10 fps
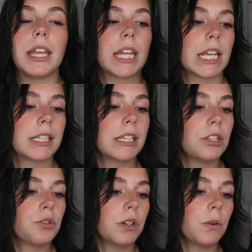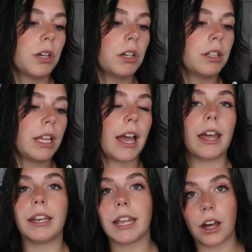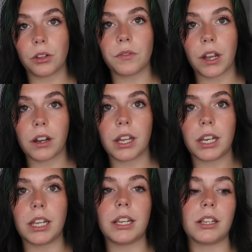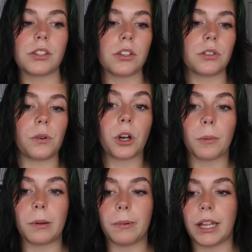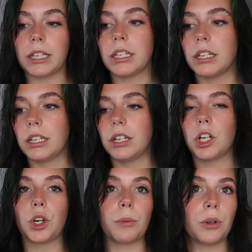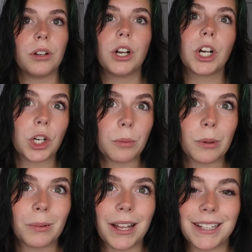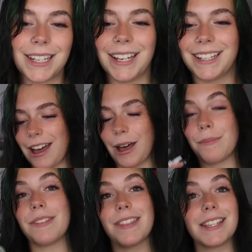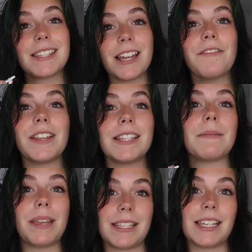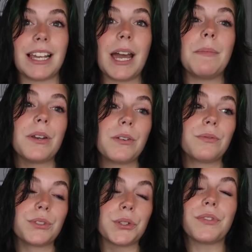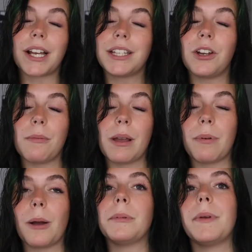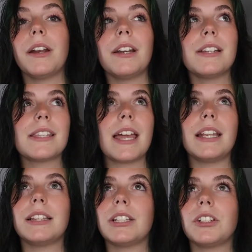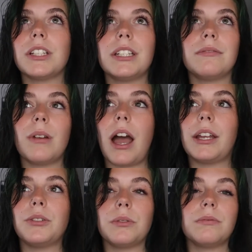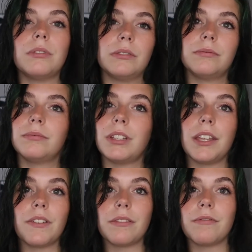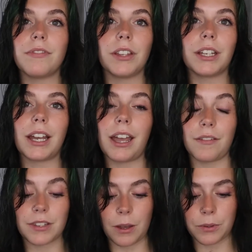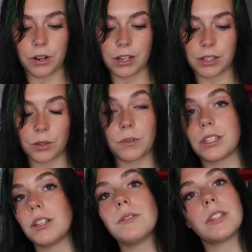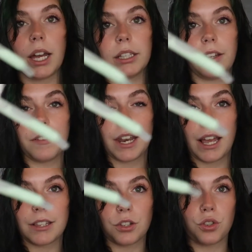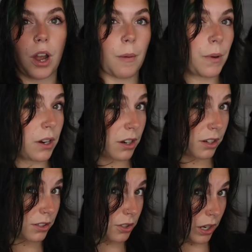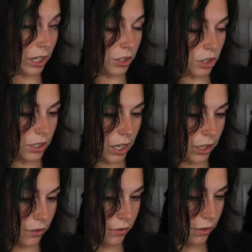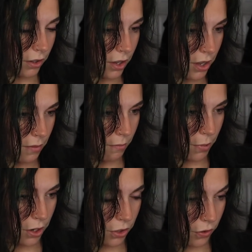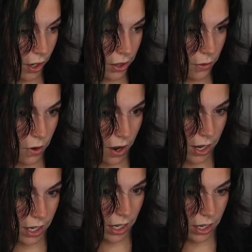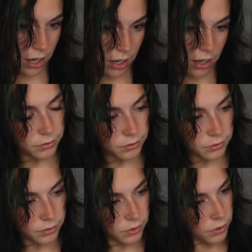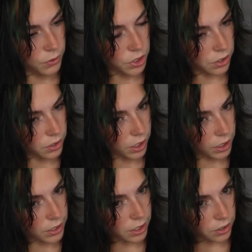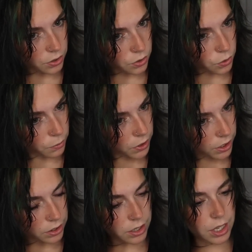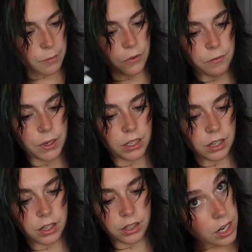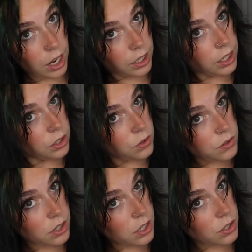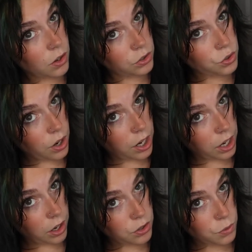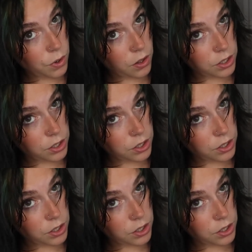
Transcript: It has tea tree oil and aloe vera in it, and it's also a herbal blend. Herbal blend. This stuff is amazing. I put it directly on my problem areas, and it literally, I don't even feel like I have scalp psoriasis once I use love that it has a dropper, so I can just kind of put it directly where I need it, which is, like I said, normally at the nape of my neck. And I can use this on dry hair as well.